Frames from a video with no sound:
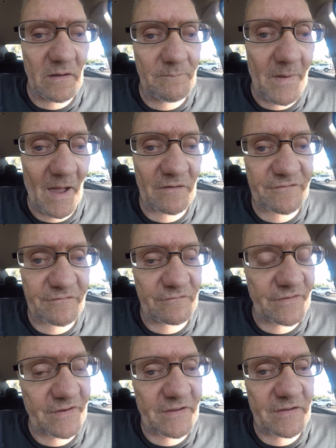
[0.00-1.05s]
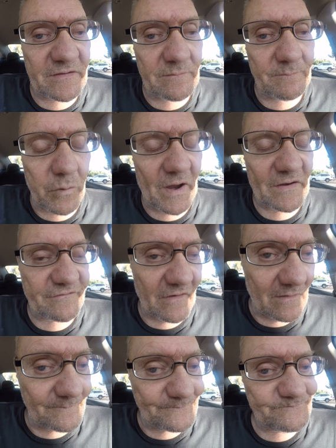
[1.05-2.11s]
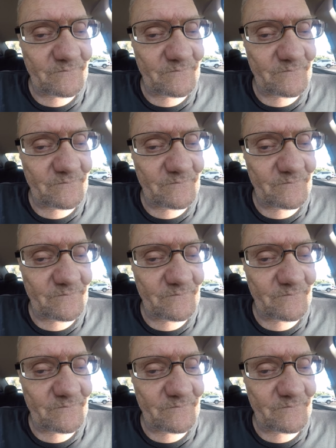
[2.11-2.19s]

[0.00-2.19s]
Back to the brake job.